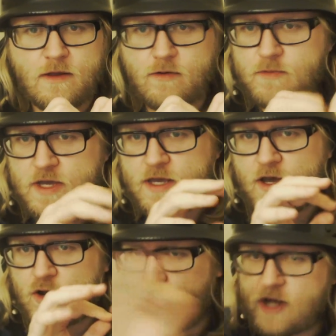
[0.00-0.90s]
there would
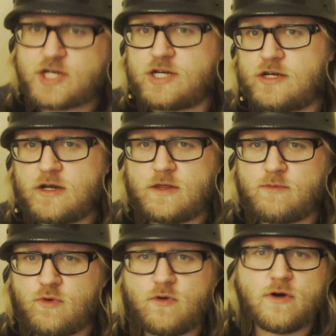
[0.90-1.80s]
be a question on
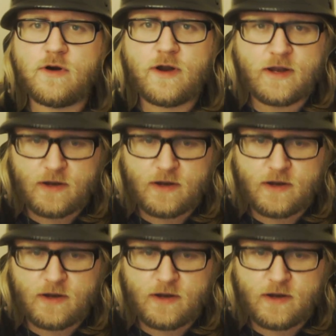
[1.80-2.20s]
the board,